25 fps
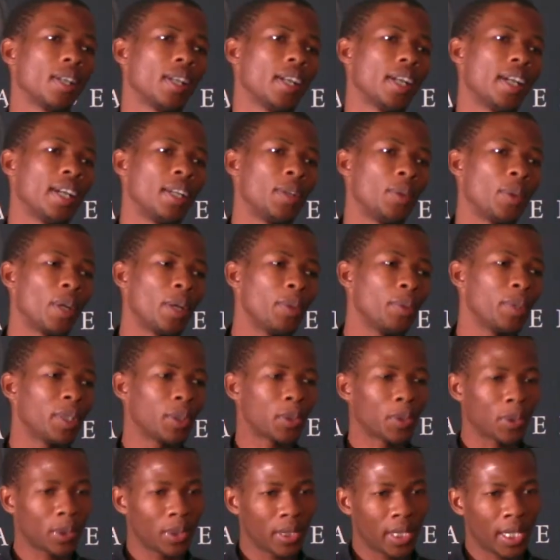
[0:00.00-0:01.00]
And when we
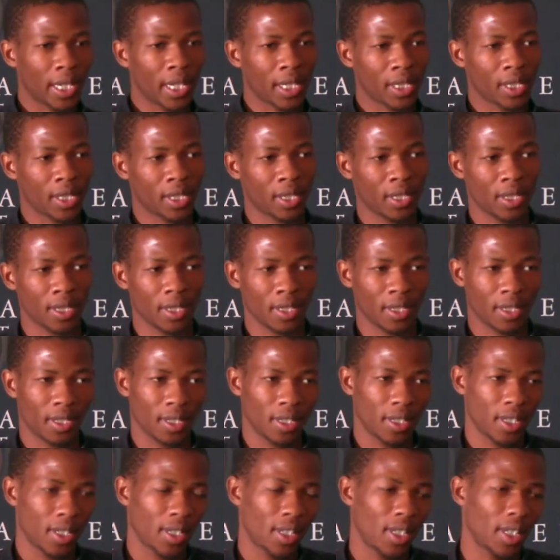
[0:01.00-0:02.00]
do that,
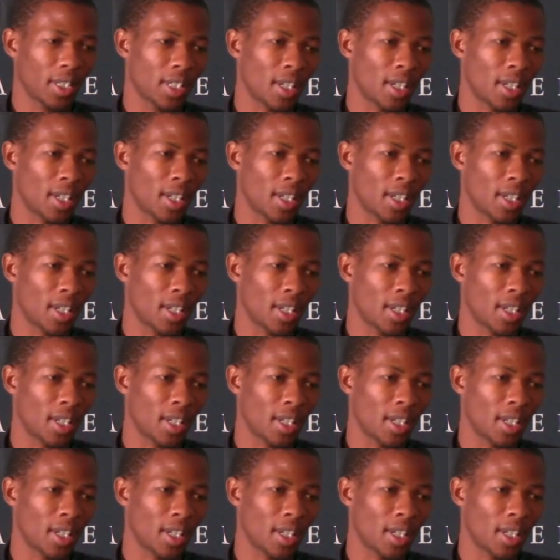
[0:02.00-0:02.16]
it's